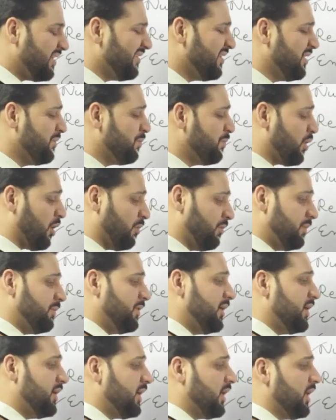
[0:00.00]
see
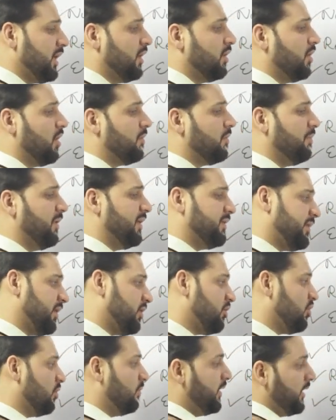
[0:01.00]
probability or
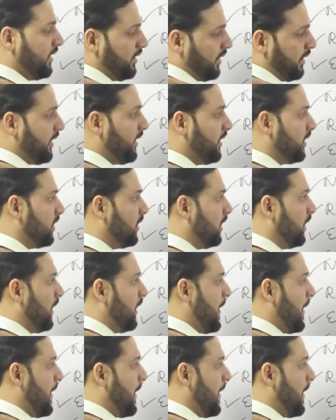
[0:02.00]
basic geometry.